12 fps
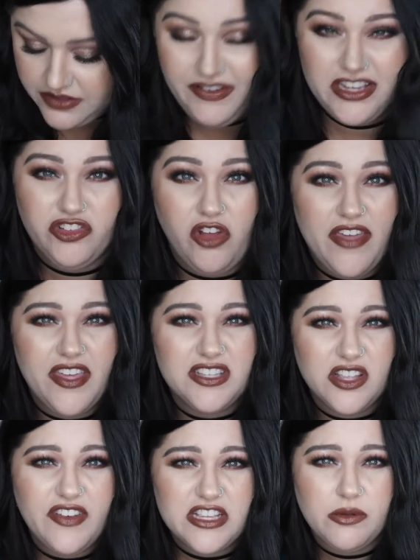Festival? I think
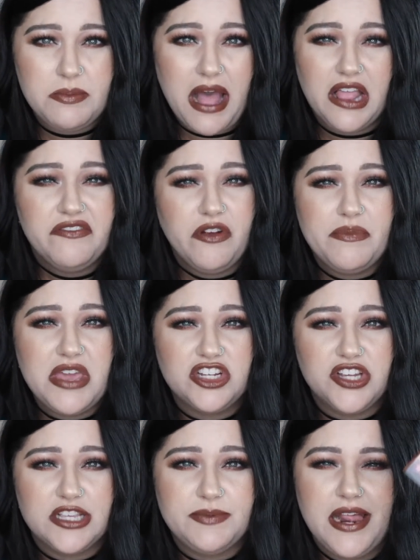it's the Festival palette from
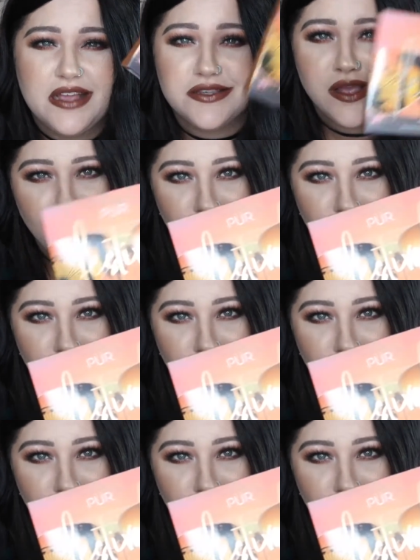BH Cosmetics.